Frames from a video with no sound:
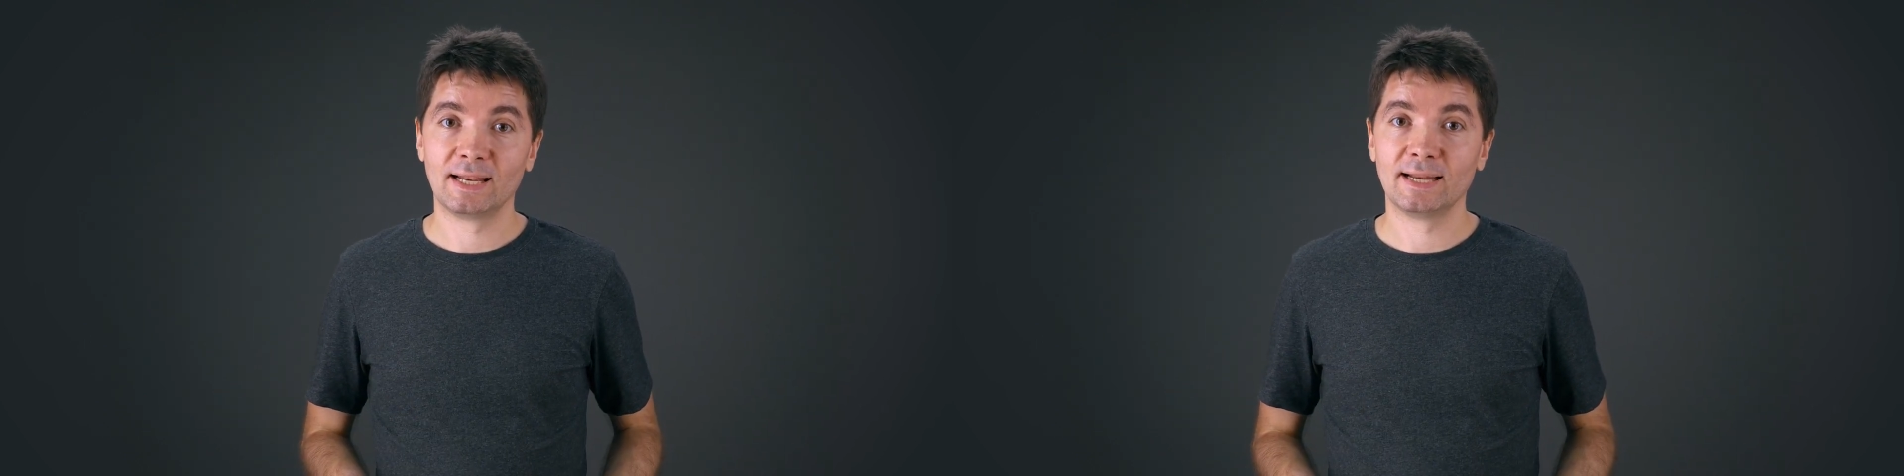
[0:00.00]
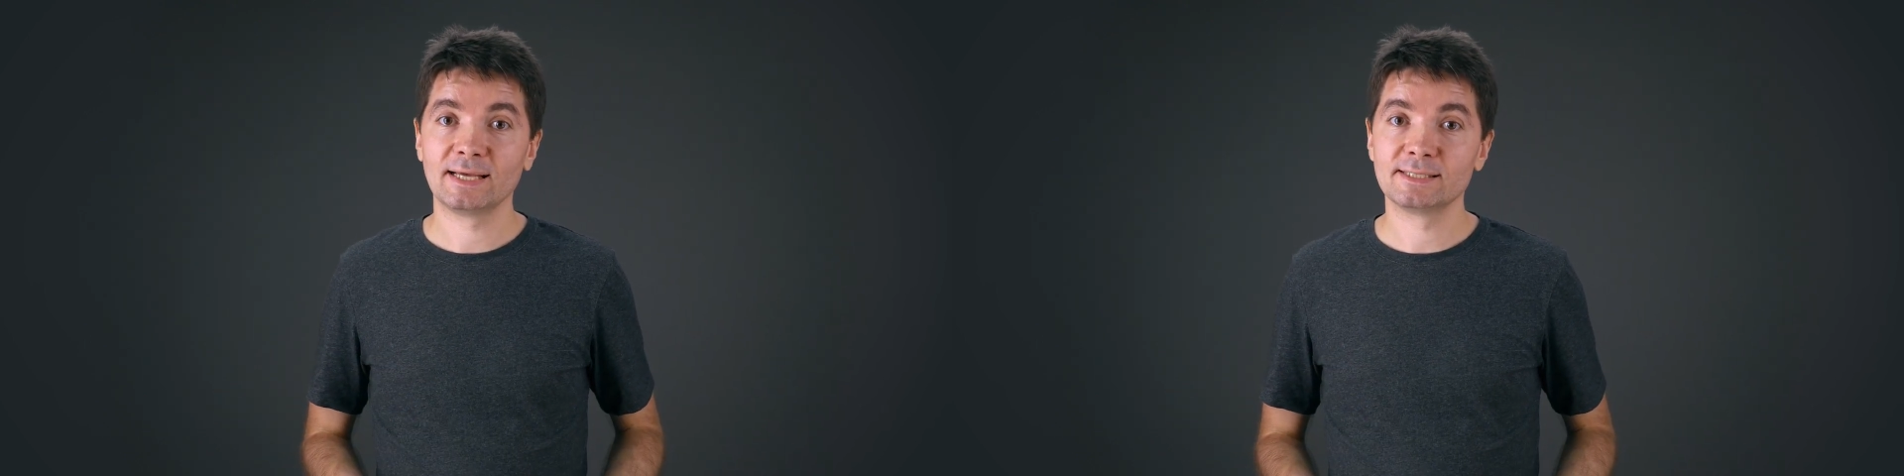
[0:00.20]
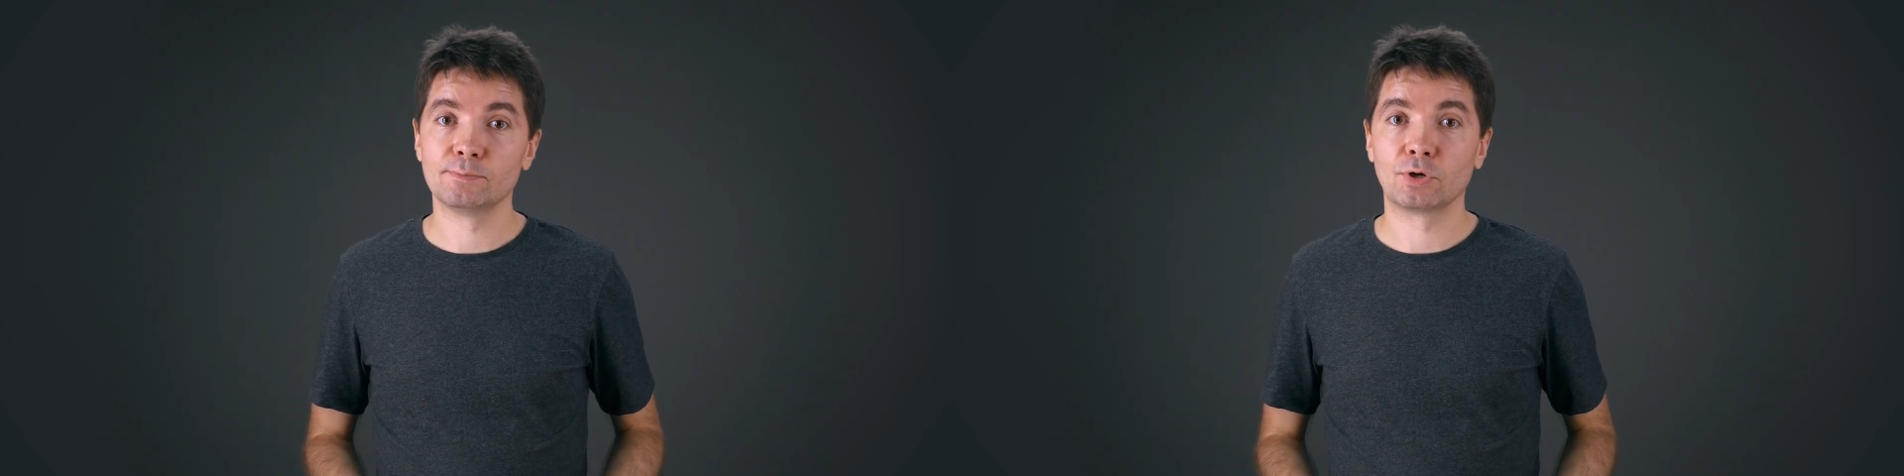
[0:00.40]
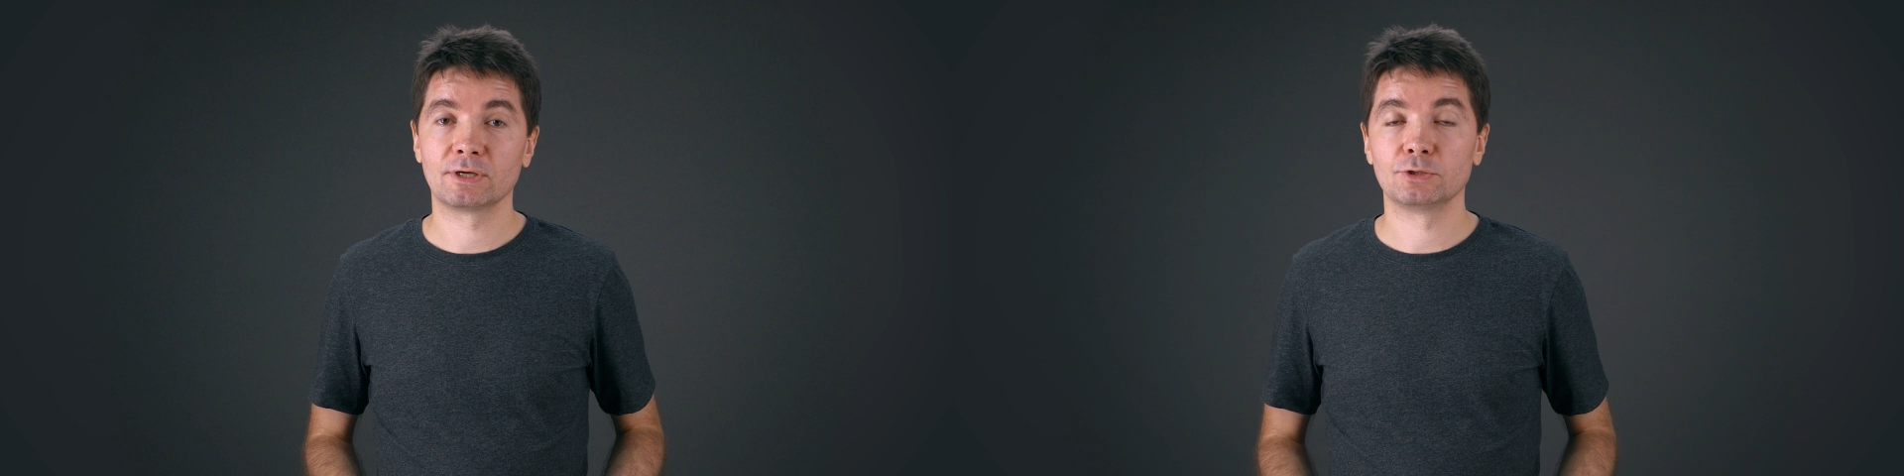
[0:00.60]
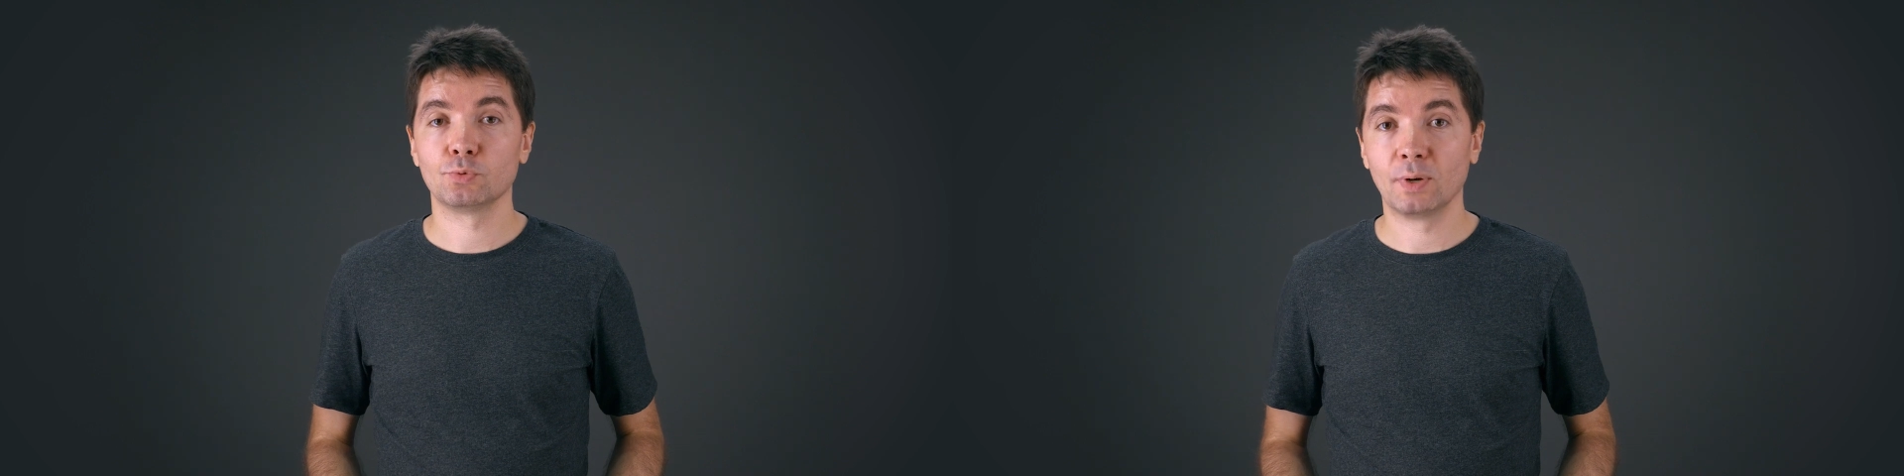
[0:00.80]
legs
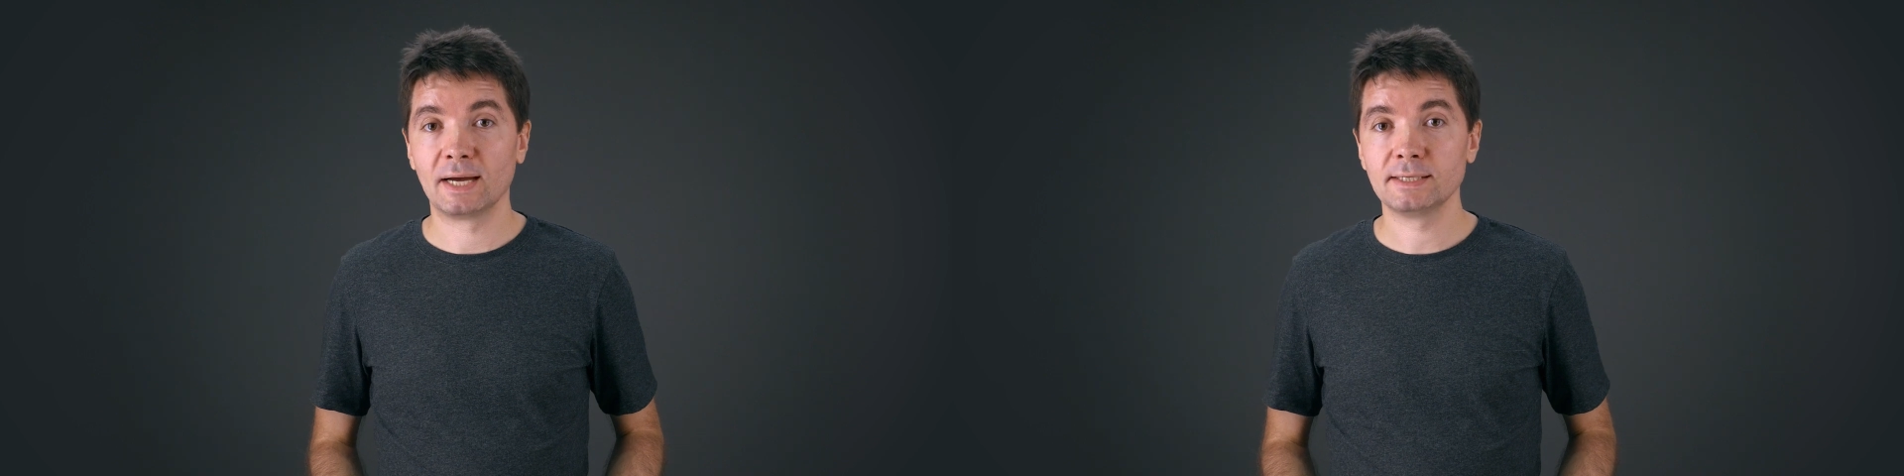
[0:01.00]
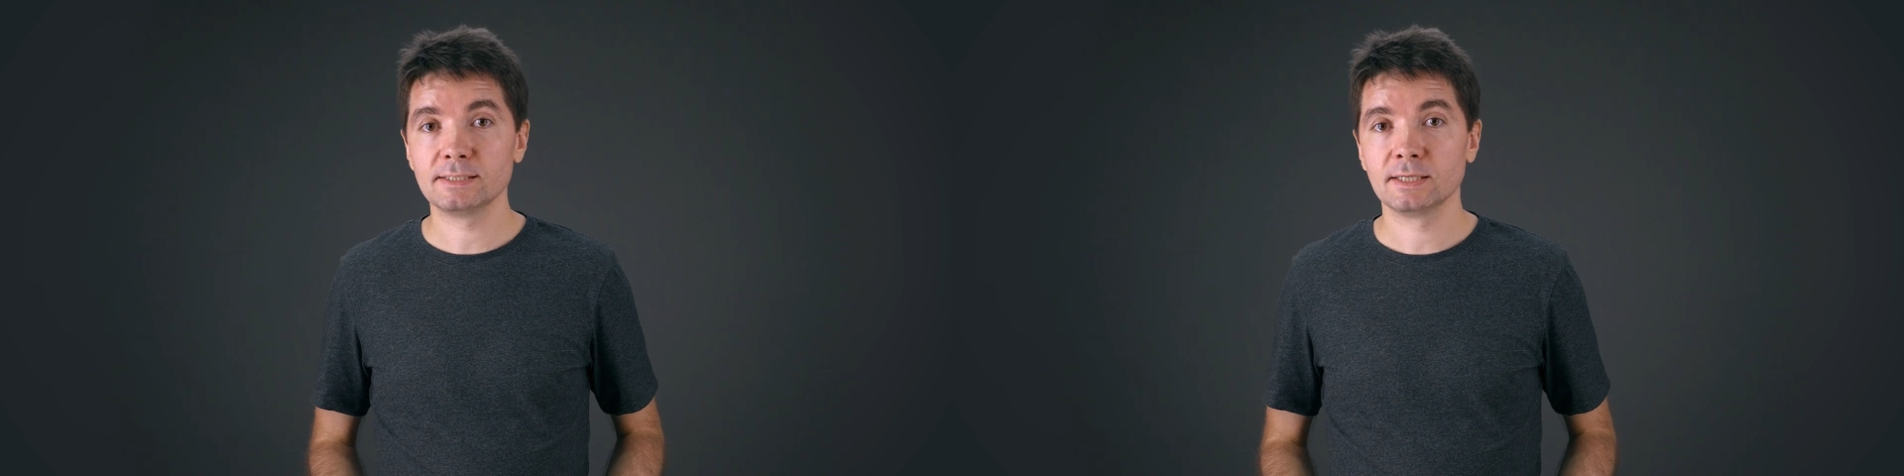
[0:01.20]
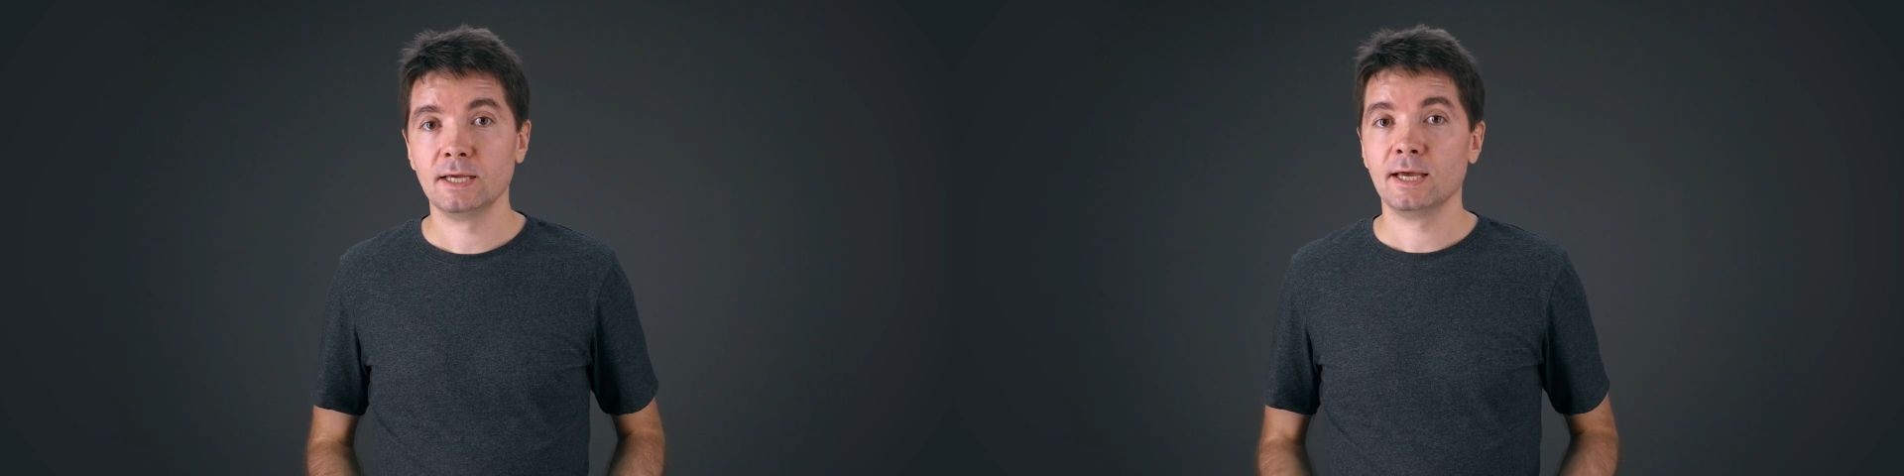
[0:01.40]
broken twice,